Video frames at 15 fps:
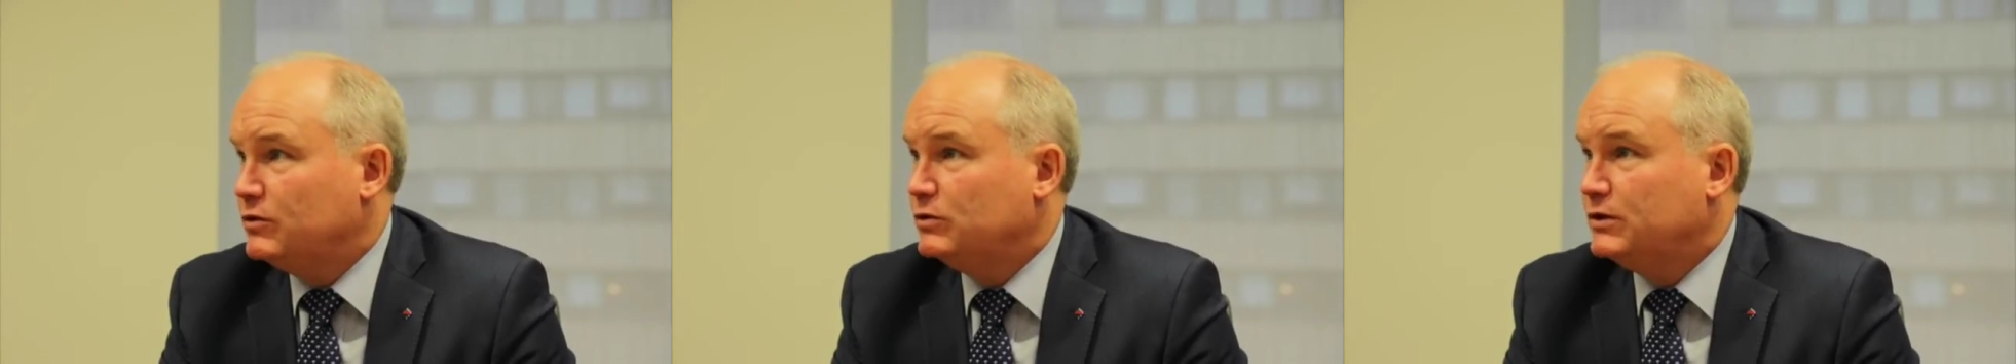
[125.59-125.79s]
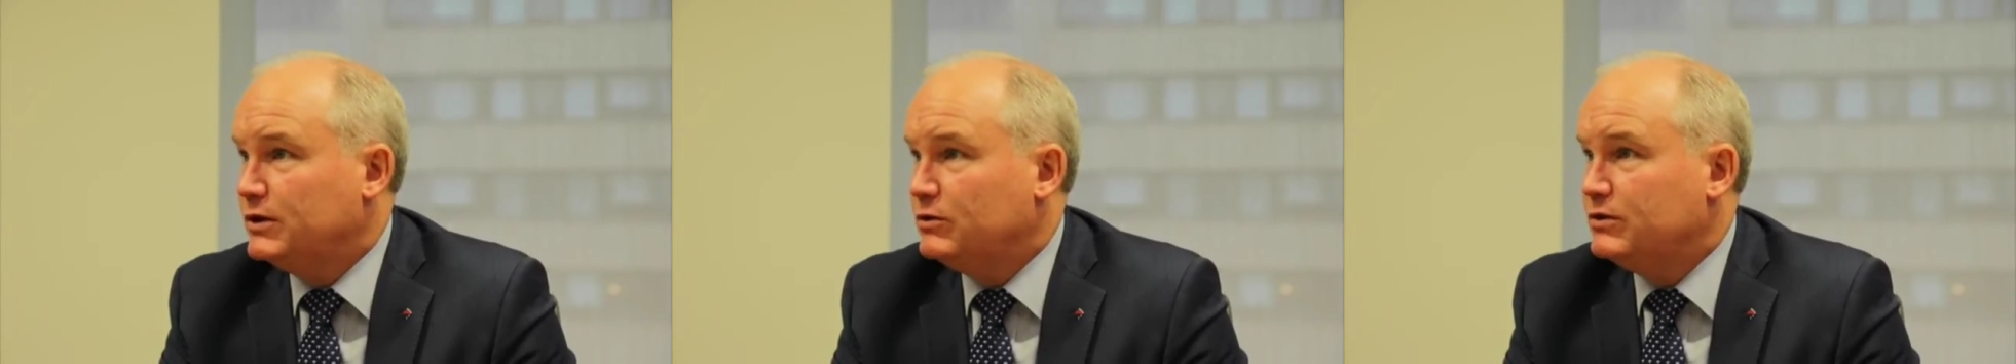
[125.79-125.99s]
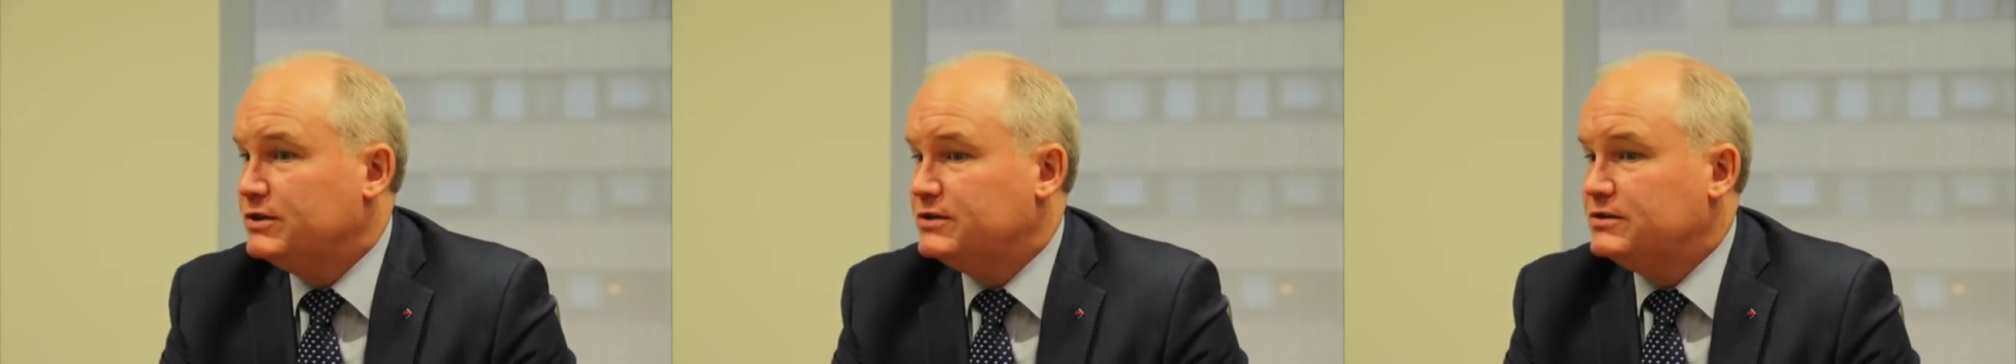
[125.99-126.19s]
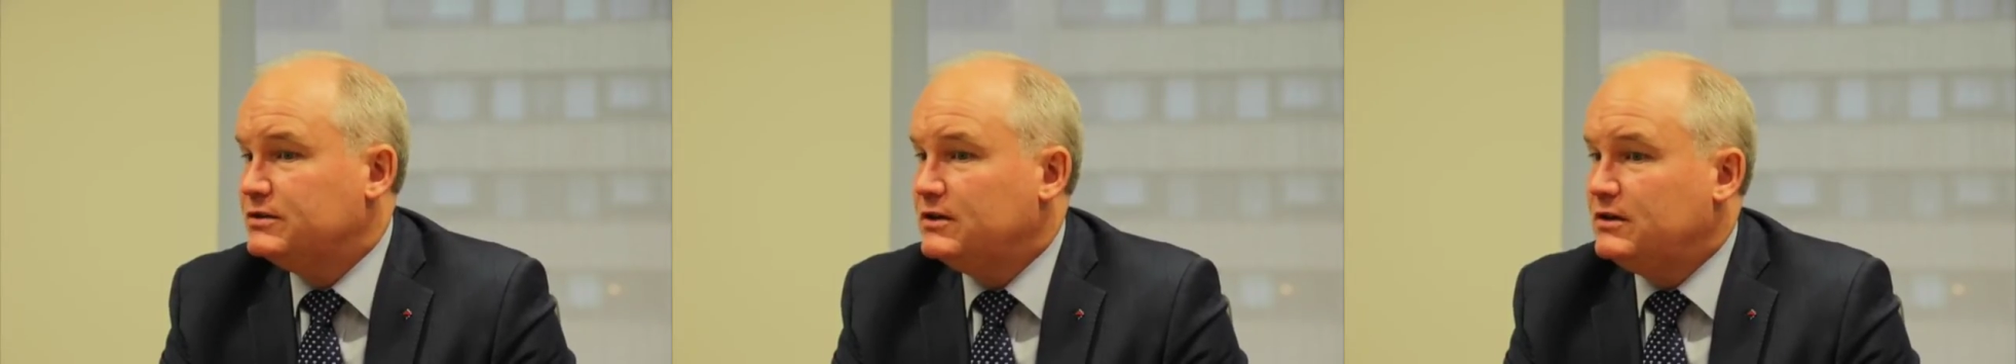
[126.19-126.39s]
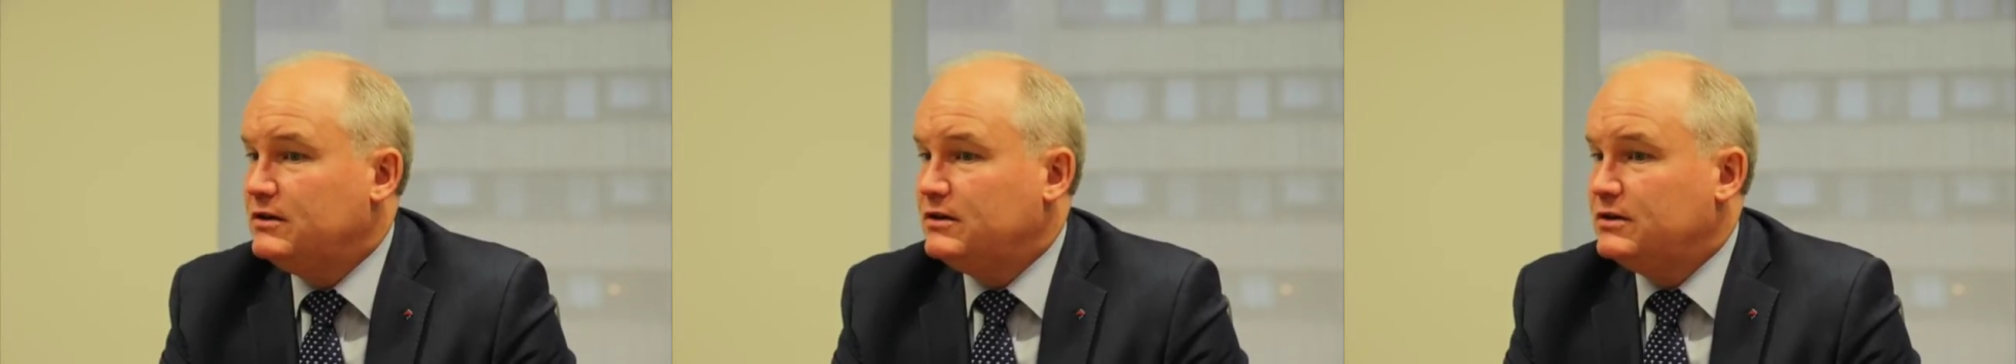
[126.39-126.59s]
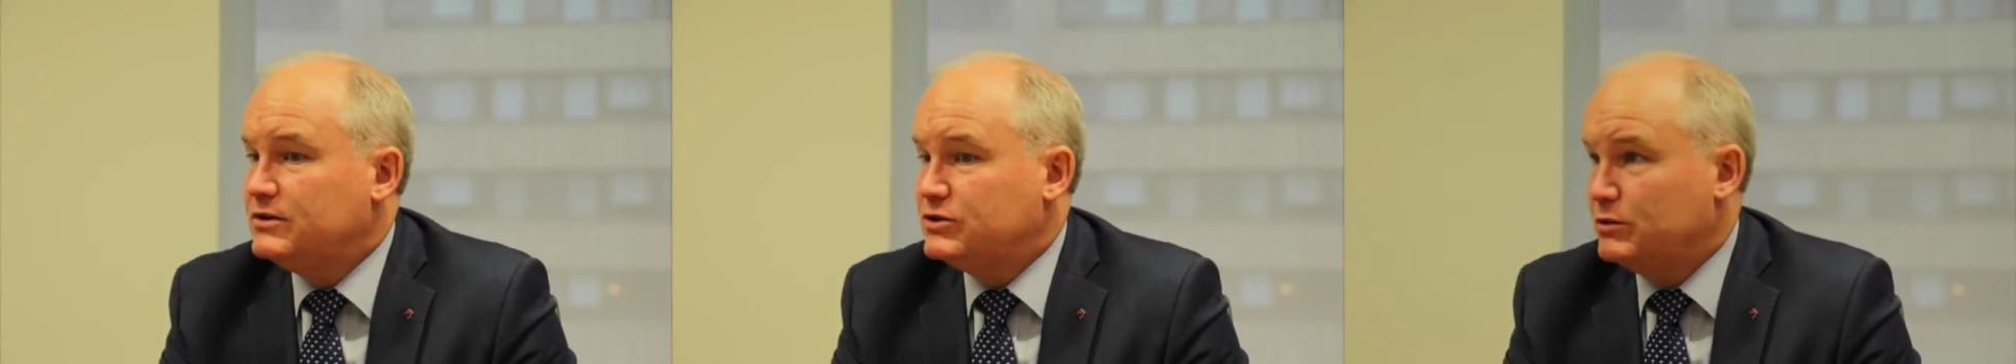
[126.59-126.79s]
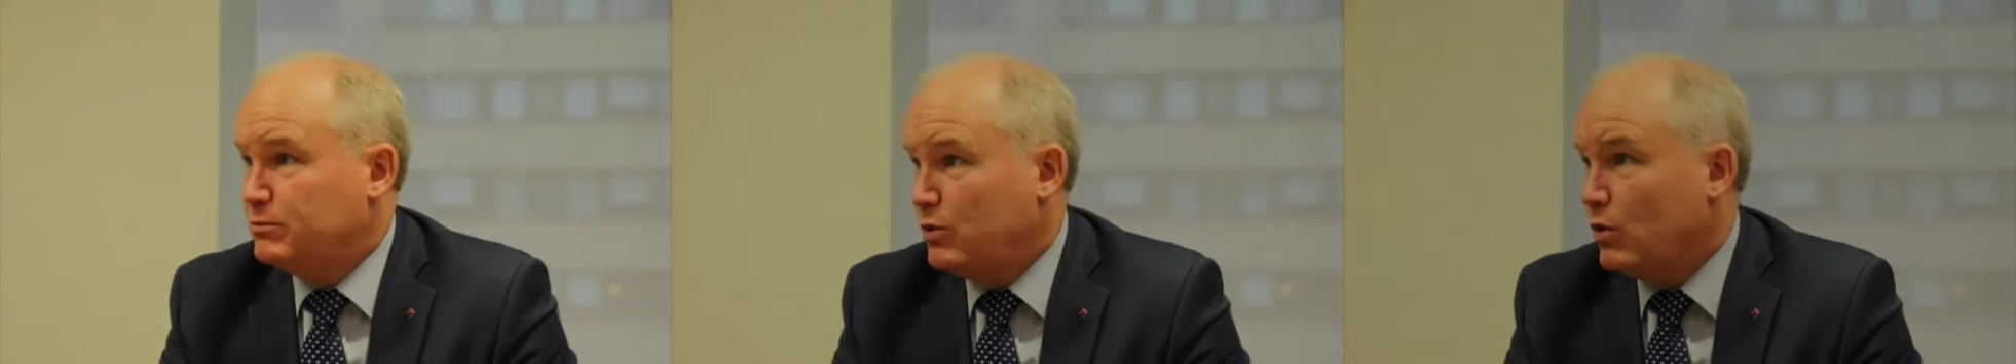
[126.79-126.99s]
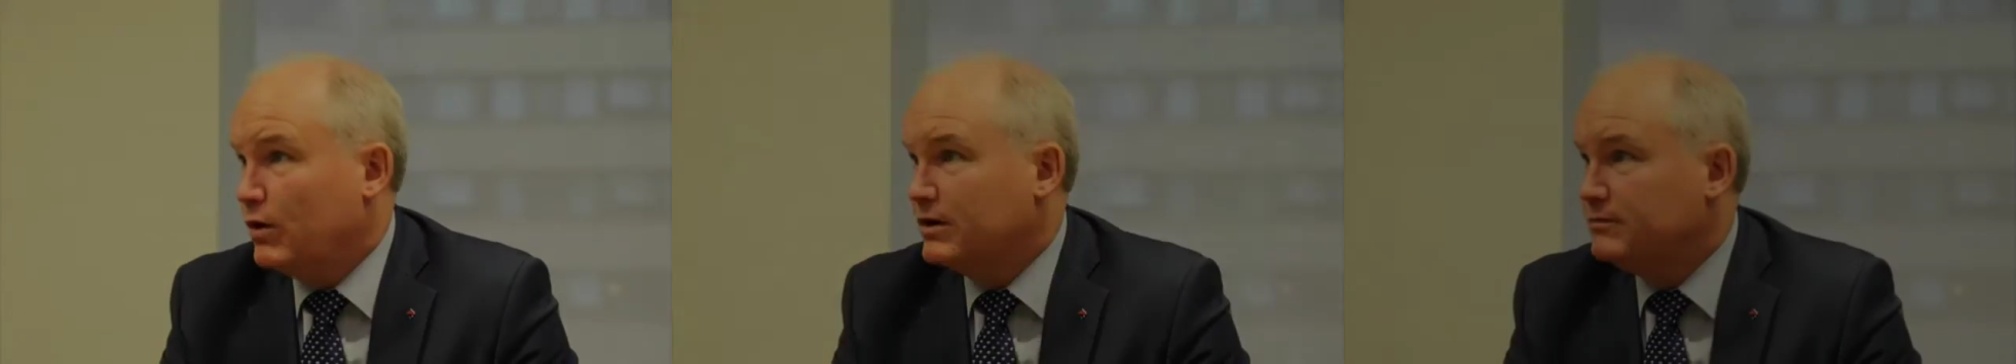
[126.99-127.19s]
O'Leary's
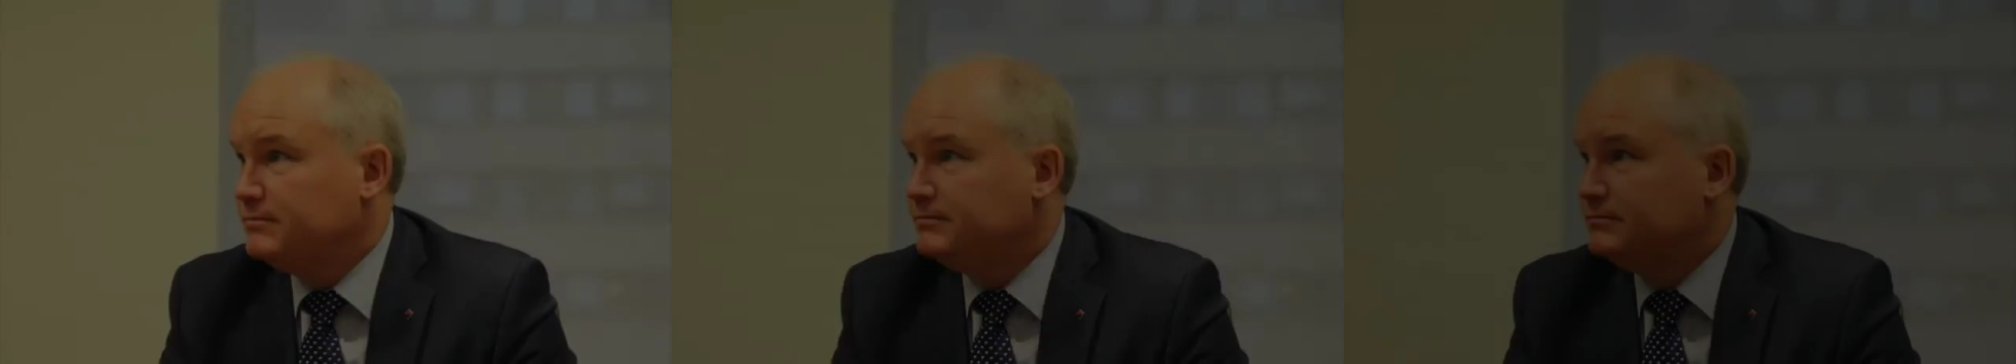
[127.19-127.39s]
support.